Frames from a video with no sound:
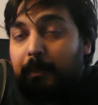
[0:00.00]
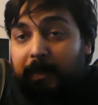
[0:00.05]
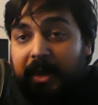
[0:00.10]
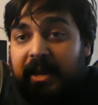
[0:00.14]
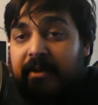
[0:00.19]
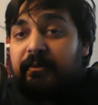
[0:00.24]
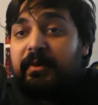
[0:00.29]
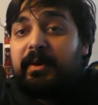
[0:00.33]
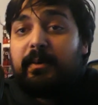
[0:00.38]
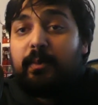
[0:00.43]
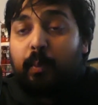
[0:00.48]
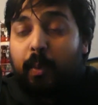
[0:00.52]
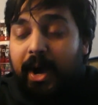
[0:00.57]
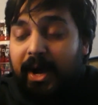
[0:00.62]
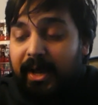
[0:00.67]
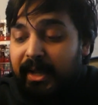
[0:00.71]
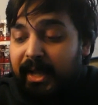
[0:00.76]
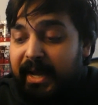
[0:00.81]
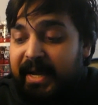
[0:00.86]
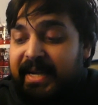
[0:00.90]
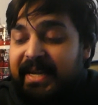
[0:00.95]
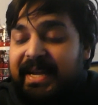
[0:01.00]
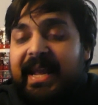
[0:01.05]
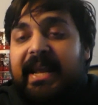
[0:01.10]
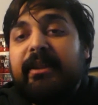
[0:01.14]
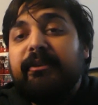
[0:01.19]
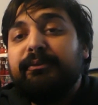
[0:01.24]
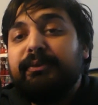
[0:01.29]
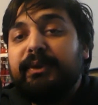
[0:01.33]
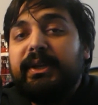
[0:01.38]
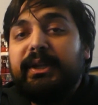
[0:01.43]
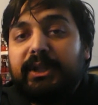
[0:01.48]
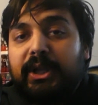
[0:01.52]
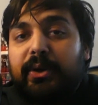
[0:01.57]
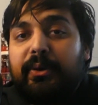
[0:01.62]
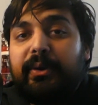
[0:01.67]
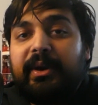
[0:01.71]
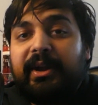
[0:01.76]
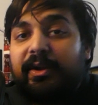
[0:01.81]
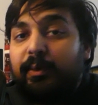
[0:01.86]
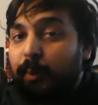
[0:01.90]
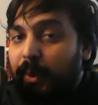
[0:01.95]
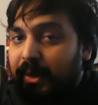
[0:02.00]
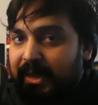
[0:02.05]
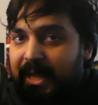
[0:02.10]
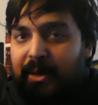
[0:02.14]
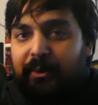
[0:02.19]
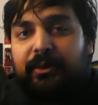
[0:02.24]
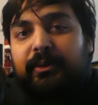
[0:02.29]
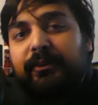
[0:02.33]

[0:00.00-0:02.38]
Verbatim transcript: even while I natively loaded in without